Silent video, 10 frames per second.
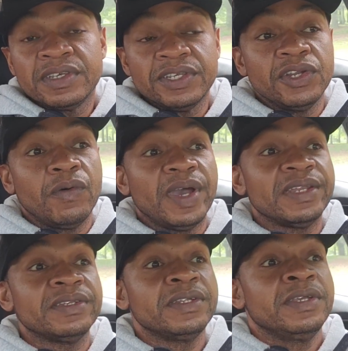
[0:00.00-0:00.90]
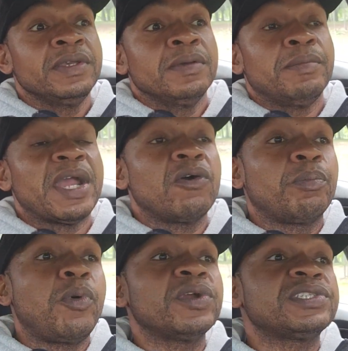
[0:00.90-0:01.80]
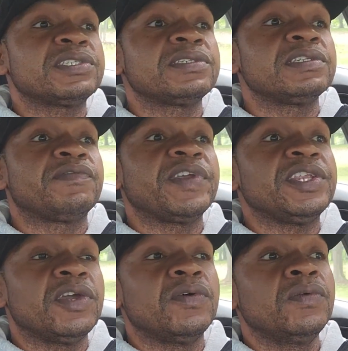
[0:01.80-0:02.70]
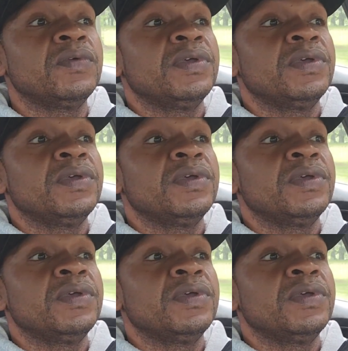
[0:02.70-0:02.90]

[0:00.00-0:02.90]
You know, and my whole point is to this video